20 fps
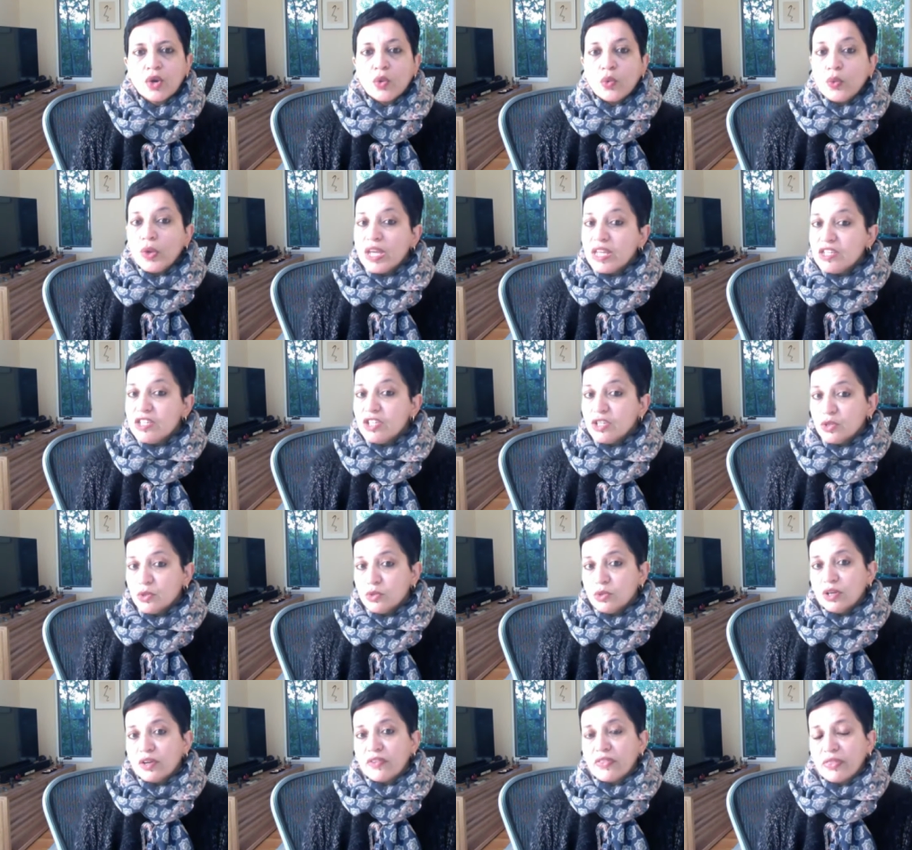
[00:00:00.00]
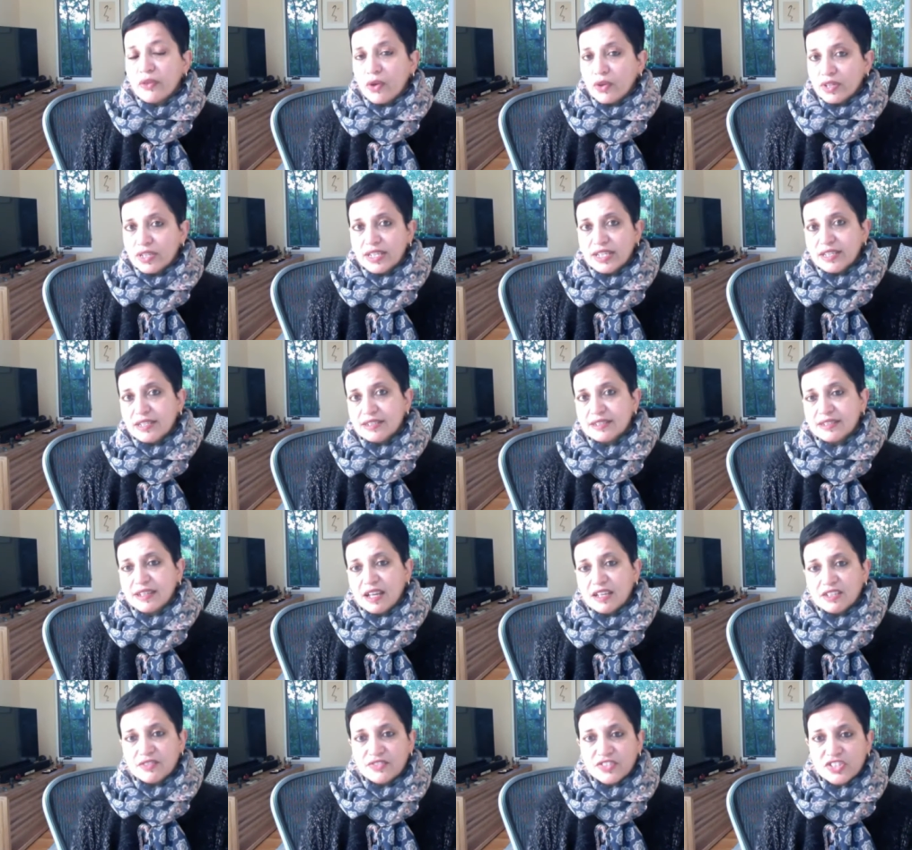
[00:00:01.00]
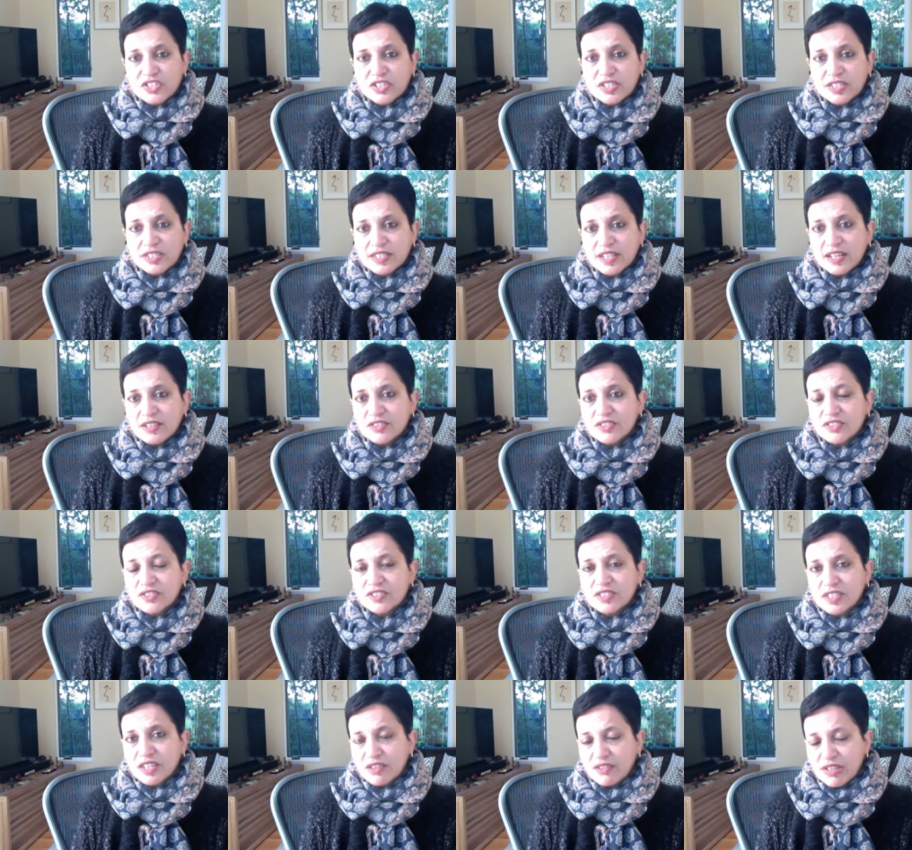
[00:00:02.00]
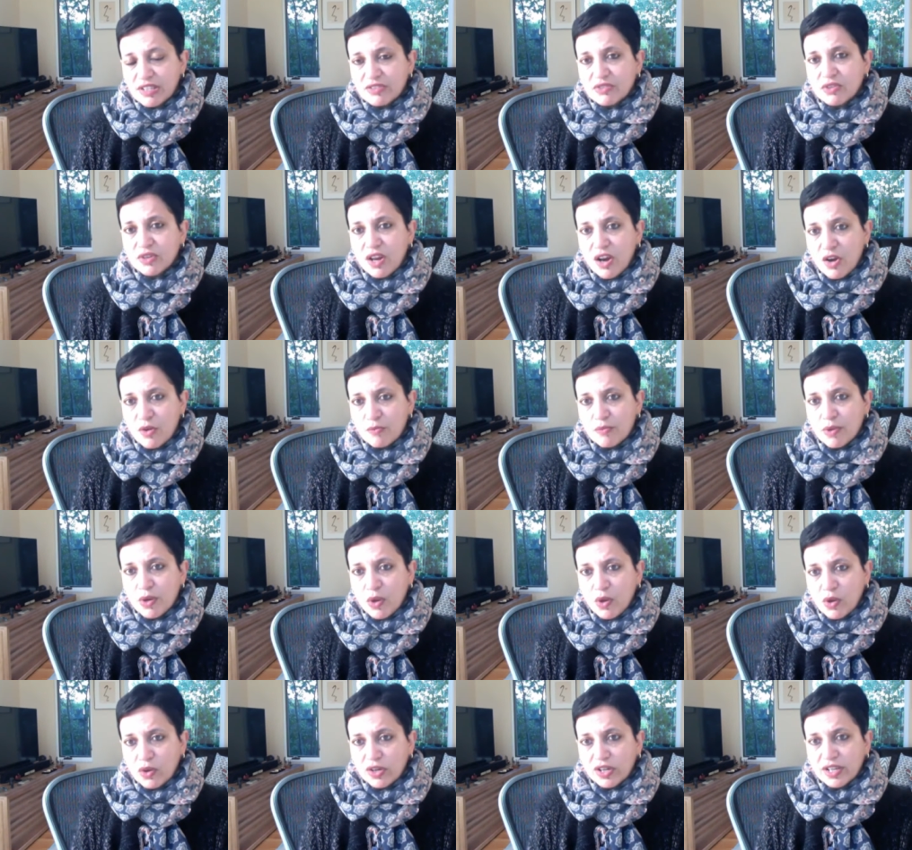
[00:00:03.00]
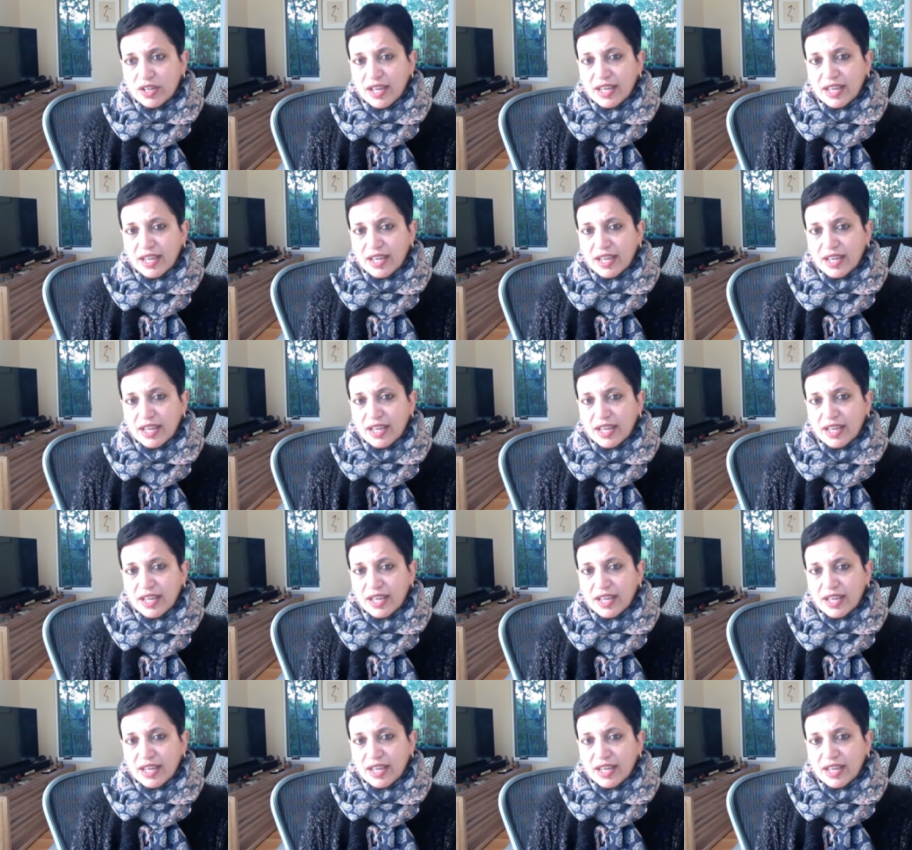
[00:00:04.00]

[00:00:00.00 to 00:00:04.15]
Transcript: We do a Thought Leaders in Artificial Intelligence series on our blog.